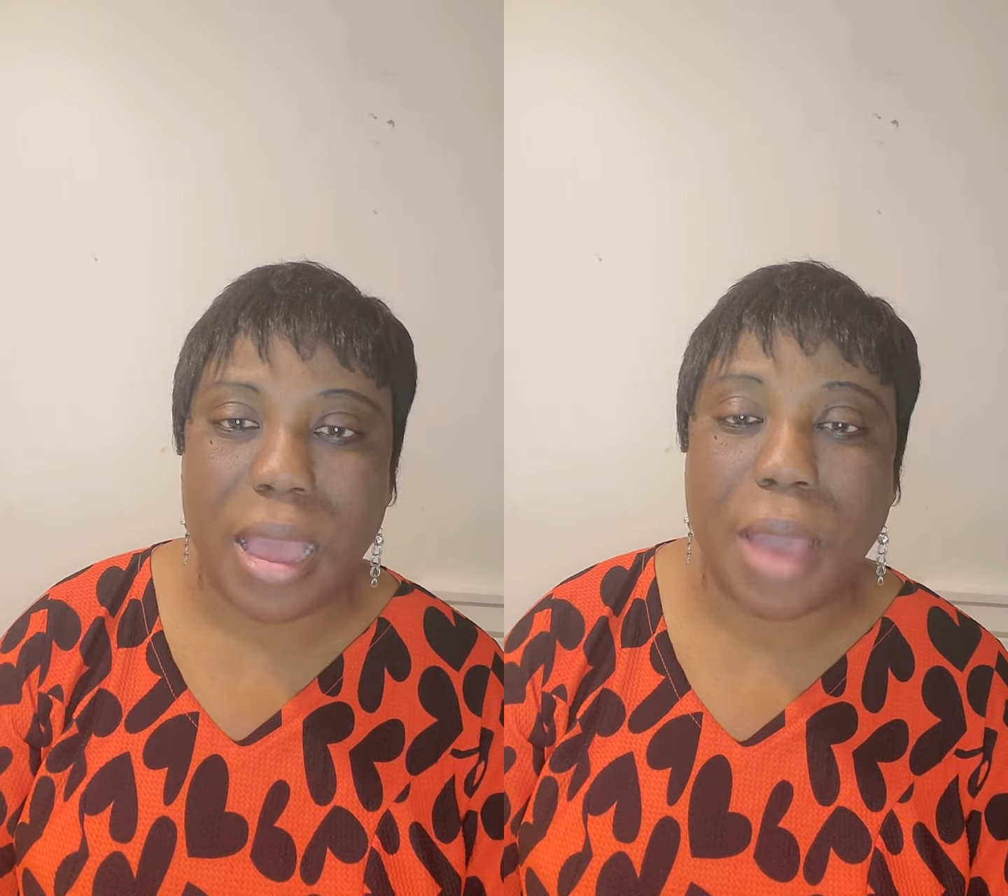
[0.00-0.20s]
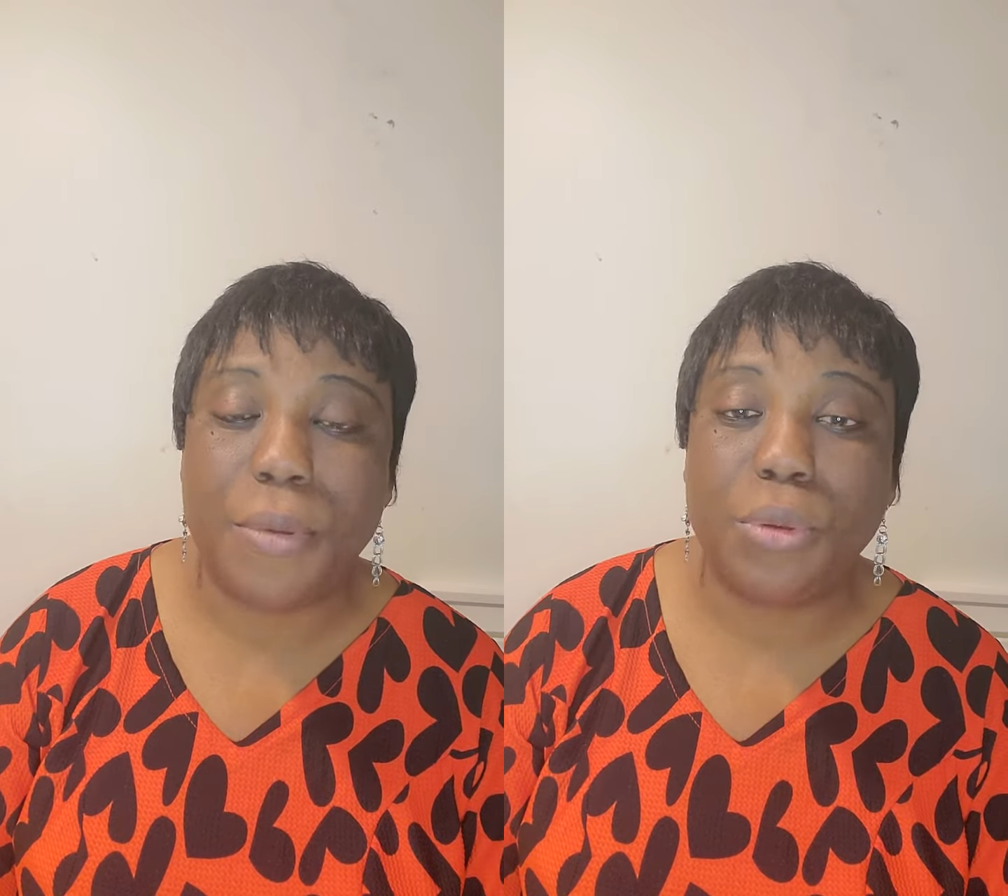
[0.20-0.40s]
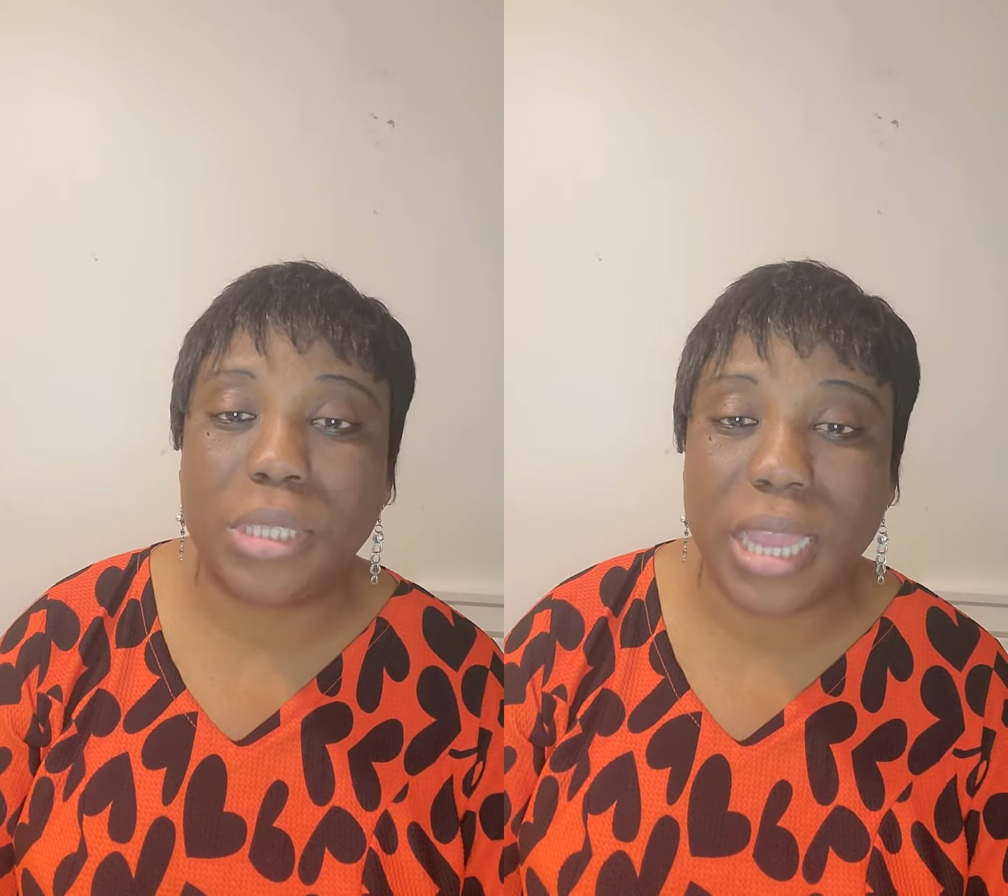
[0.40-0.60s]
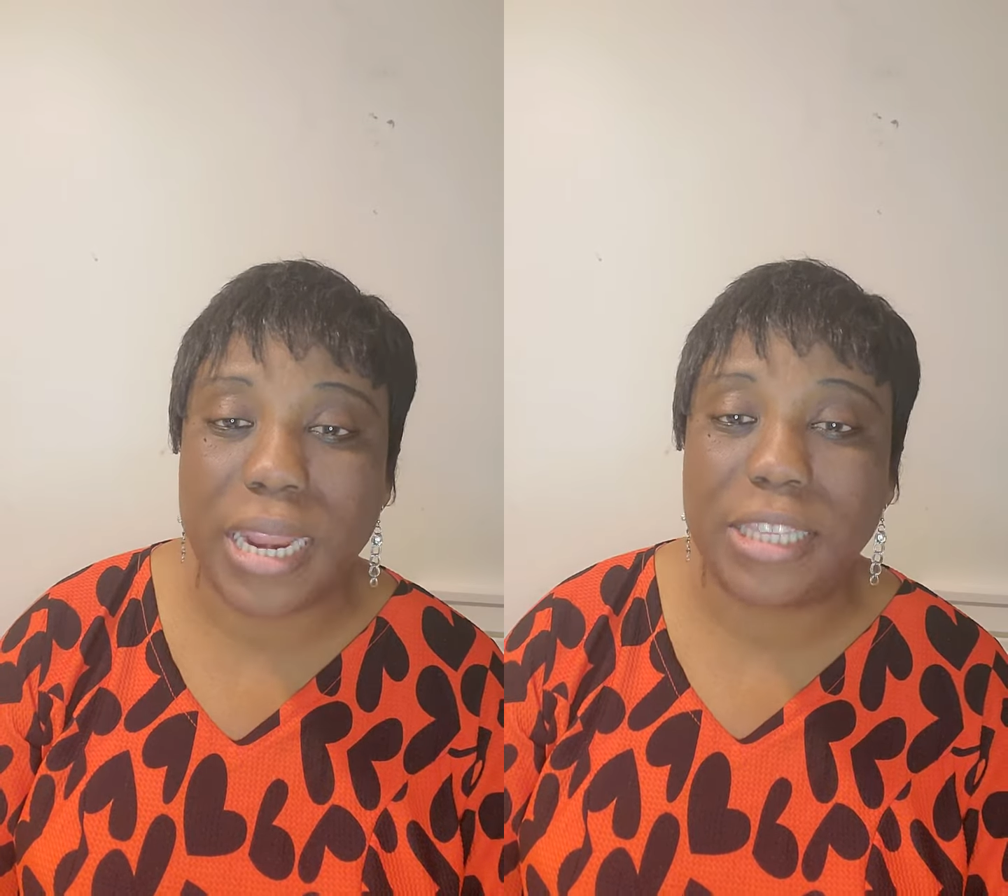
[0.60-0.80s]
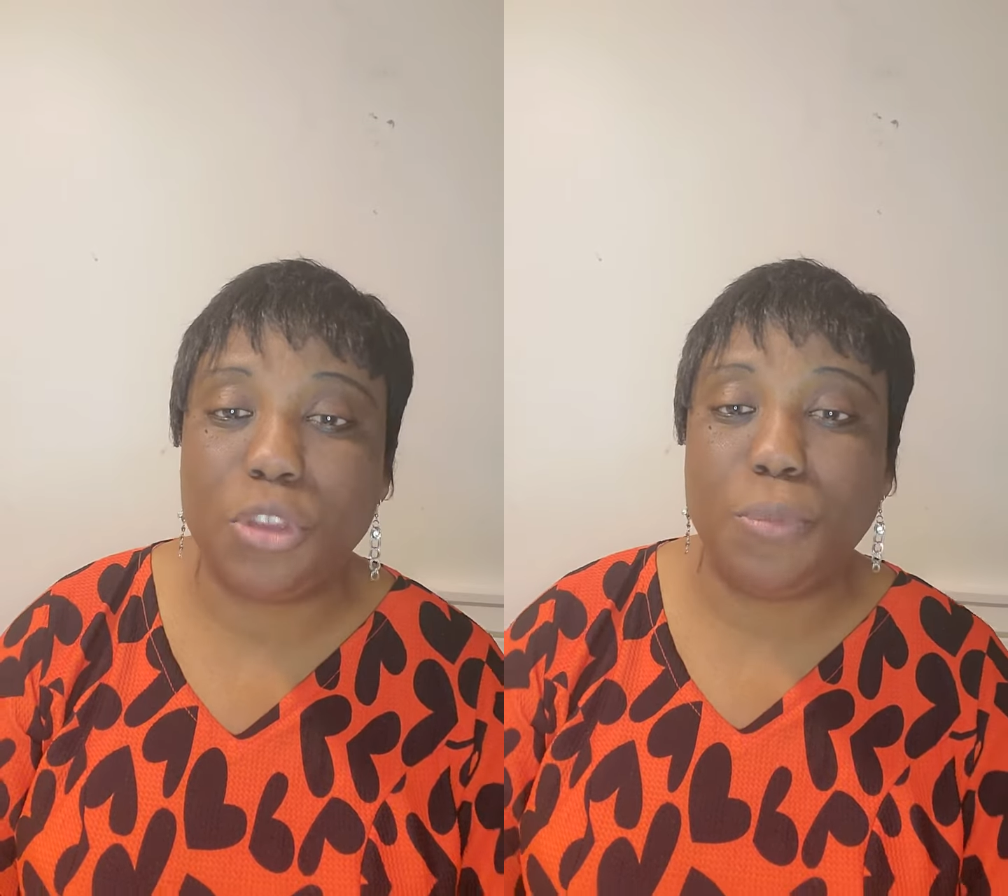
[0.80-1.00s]
And when you start,
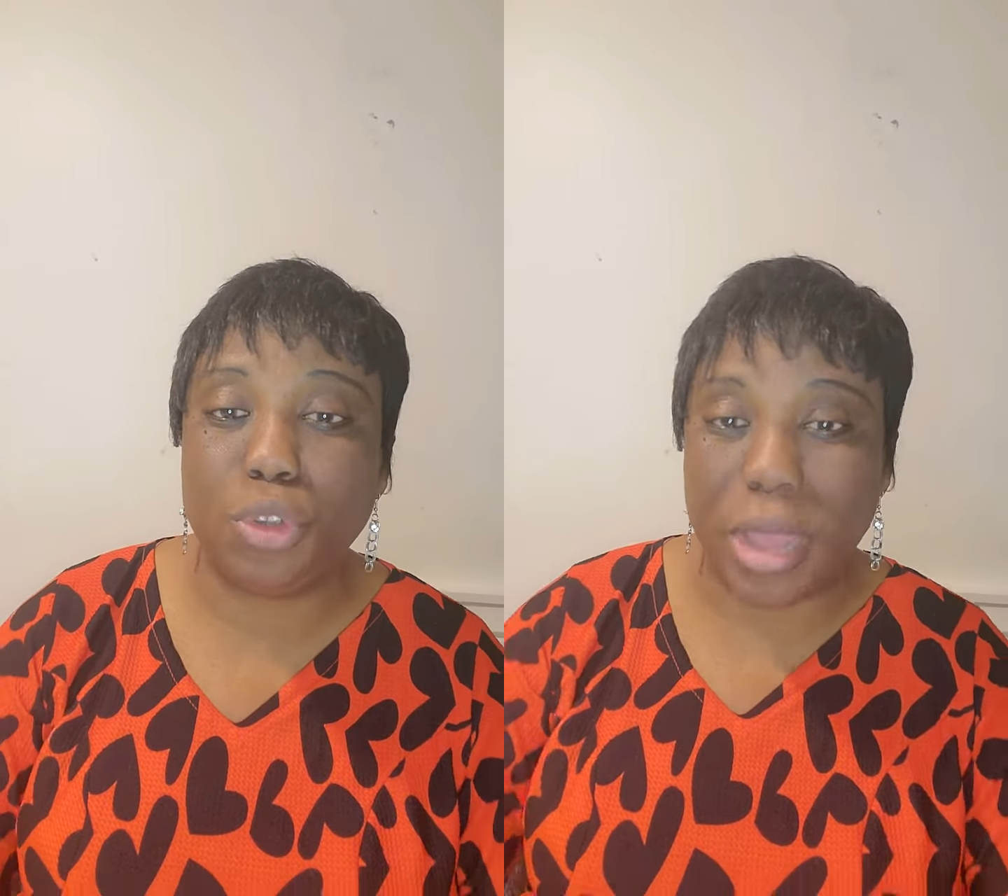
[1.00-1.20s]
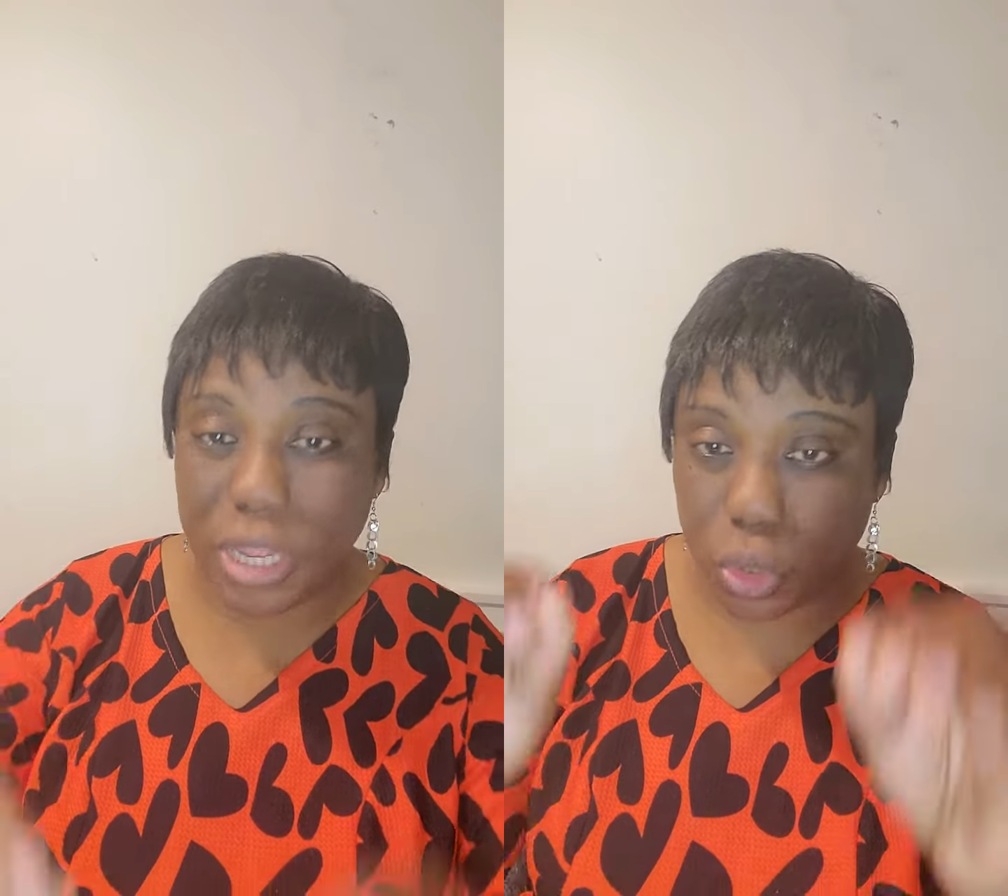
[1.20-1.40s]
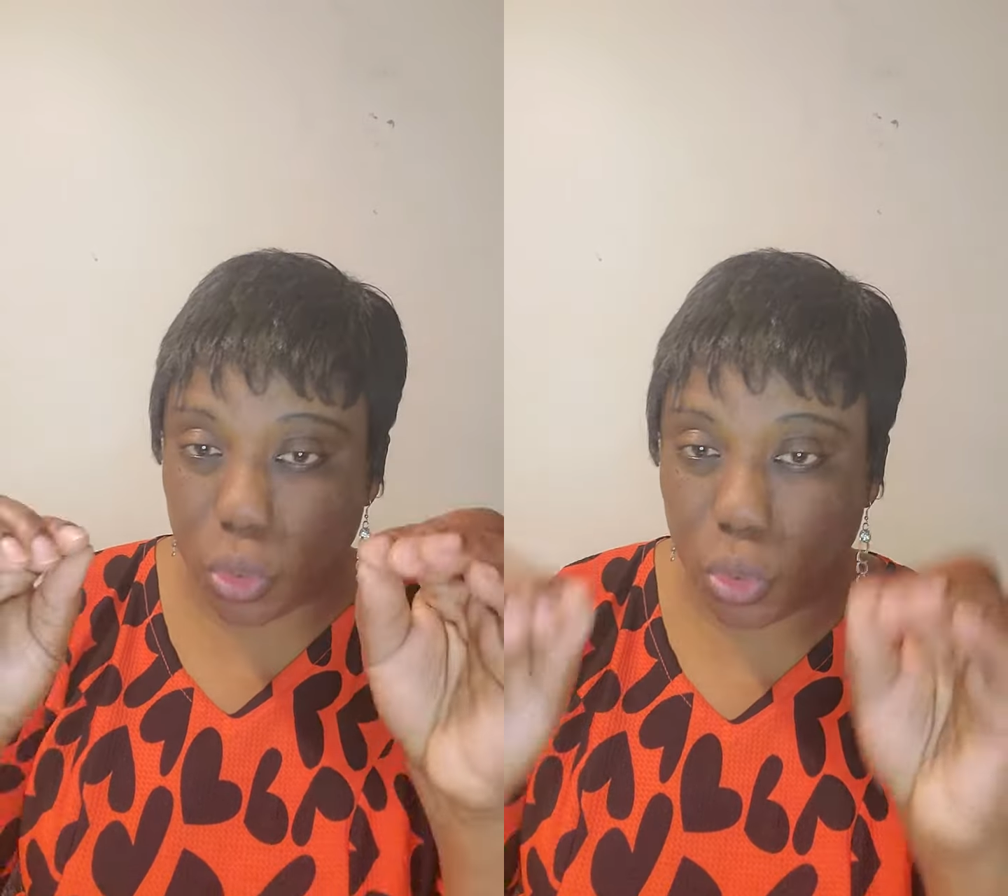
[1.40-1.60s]
anything you put your hands to